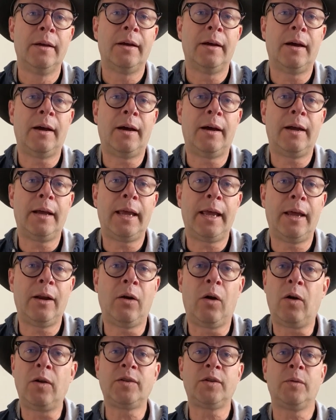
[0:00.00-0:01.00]
And
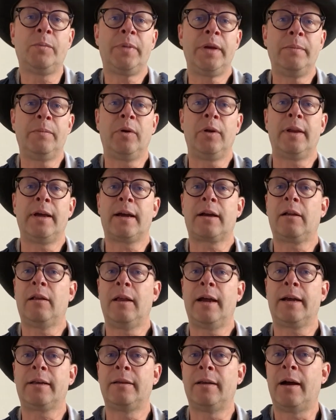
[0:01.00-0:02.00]
also people that
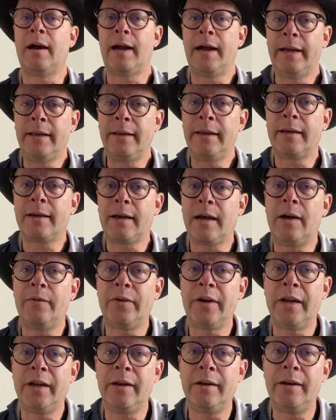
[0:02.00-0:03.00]
collect the highly
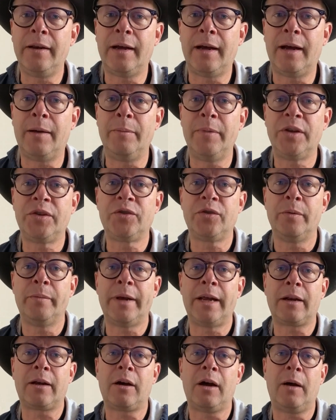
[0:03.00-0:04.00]
coveted Mystery
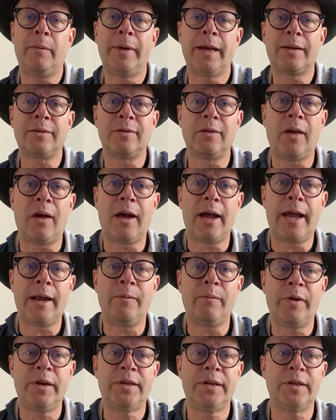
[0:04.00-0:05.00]
Men Comics
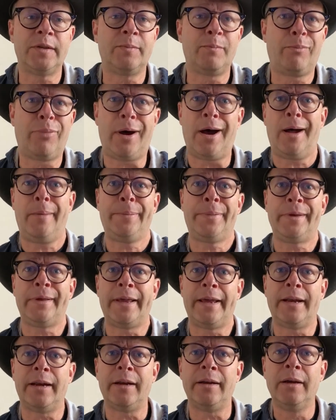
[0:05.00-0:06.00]
line, which is
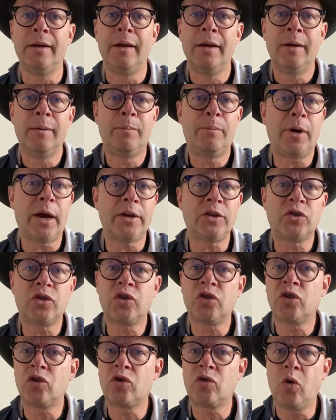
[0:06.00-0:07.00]
populated by
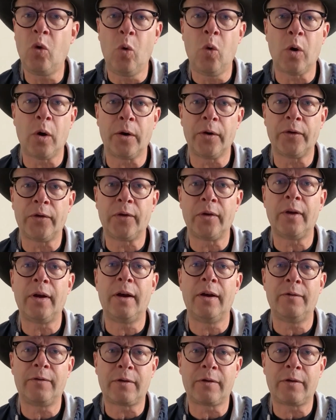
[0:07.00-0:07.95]
scores of